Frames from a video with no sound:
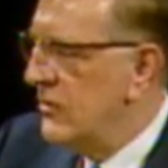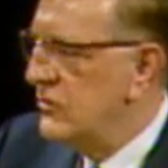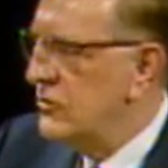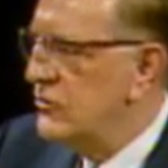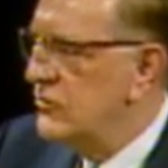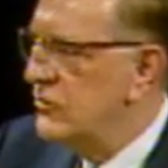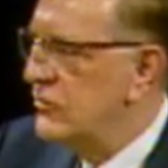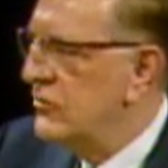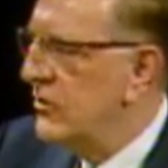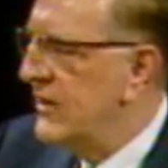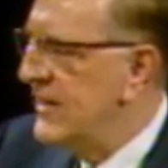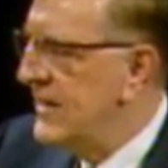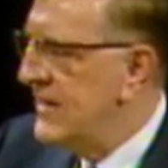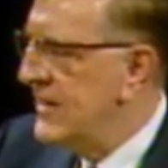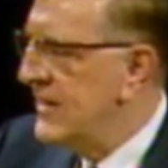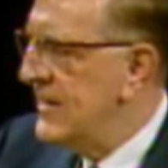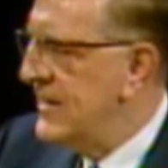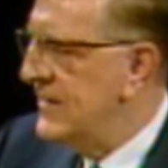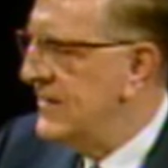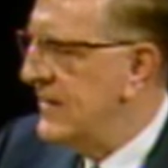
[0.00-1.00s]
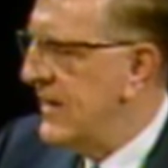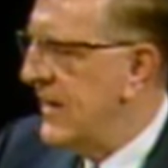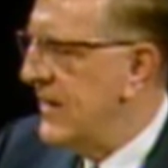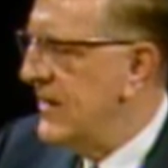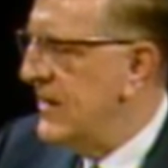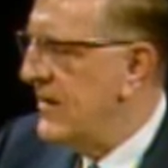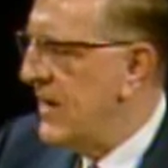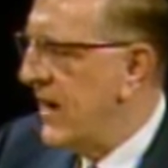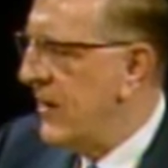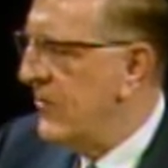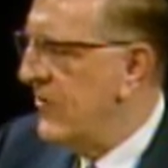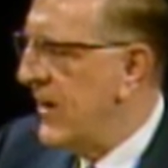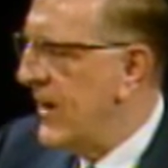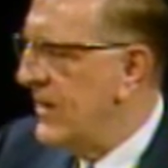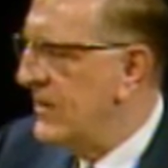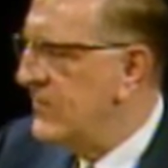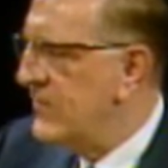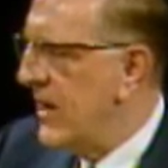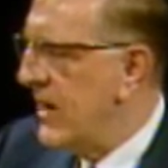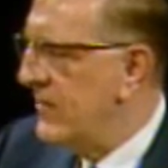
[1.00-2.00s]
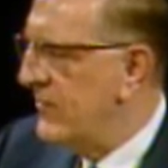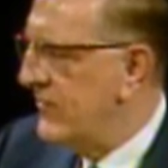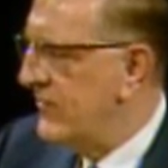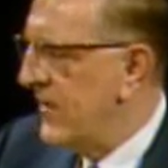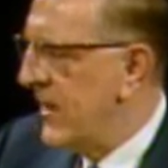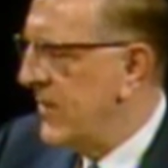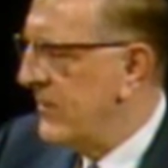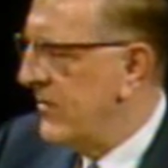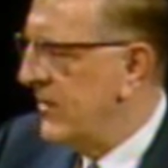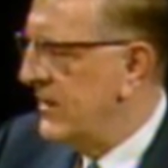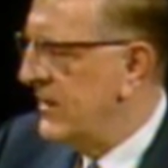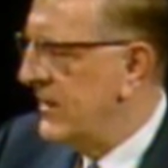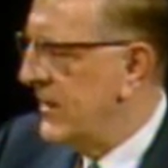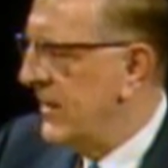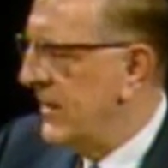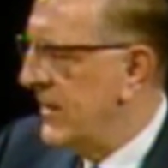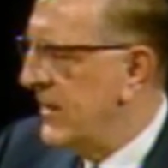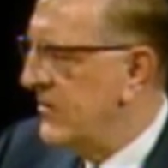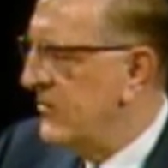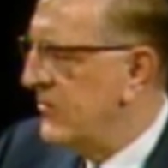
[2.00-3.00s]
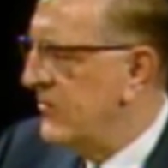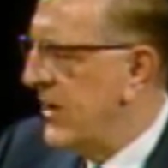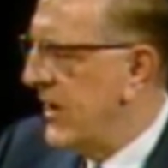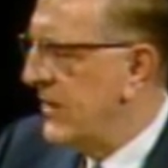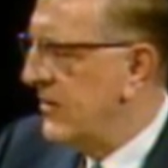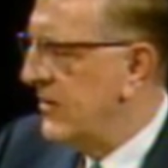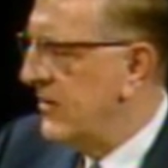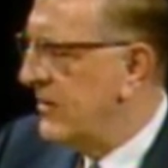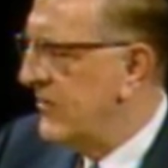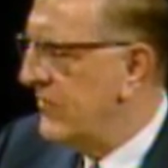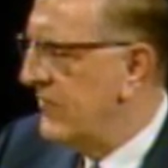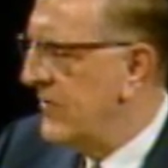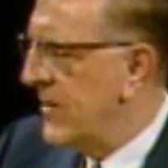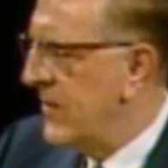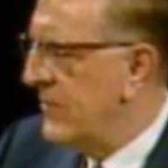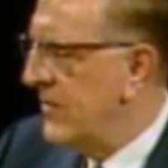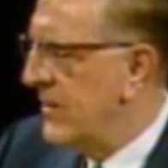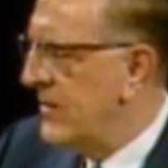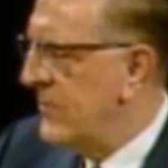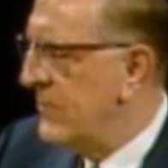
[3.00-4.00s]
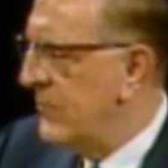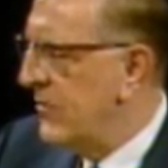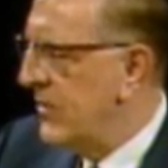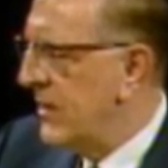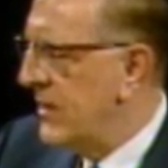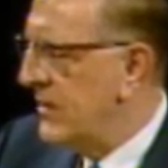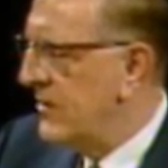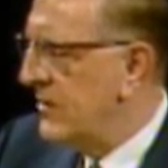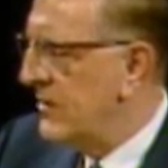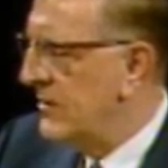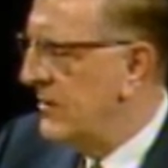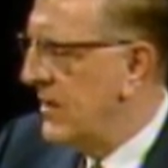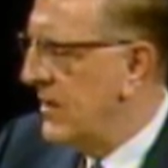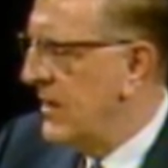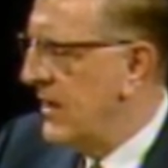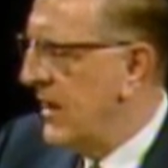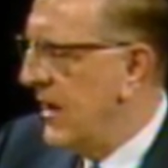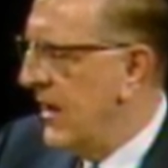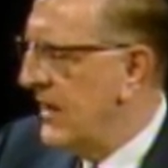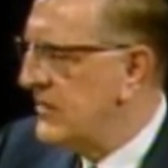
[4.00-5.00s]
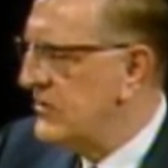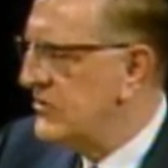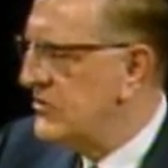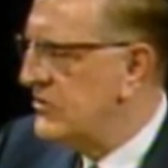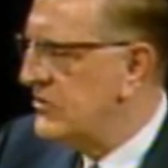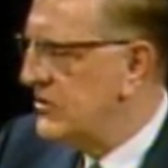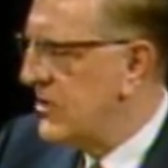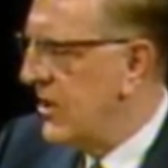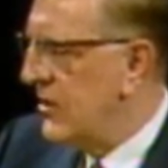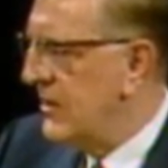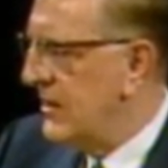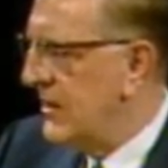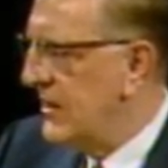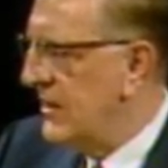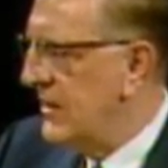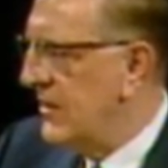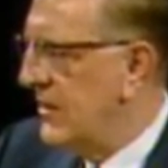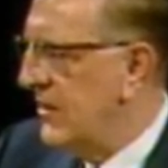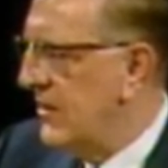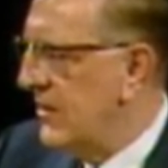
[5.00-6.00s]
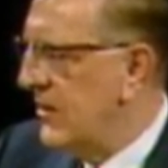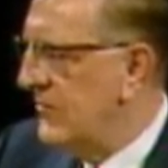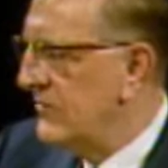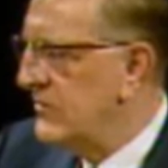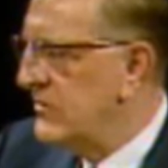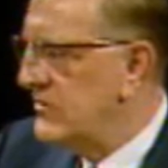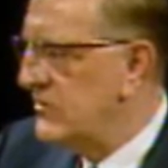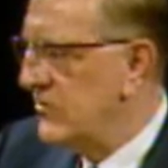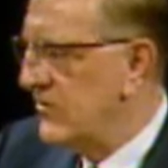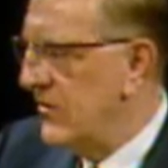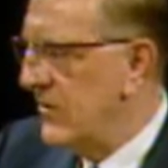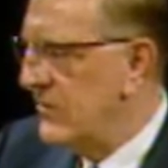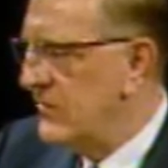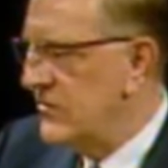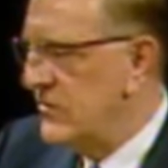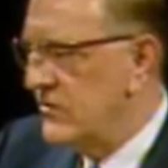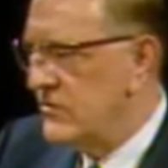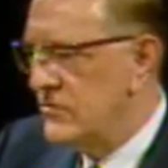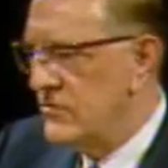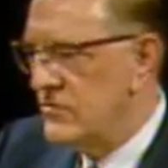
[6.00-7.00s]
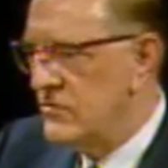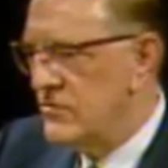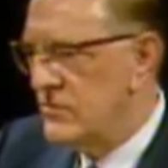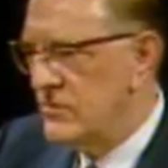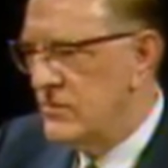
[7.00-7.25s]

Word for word: to lead and direct my family in regular family prayer and study of the scriptures.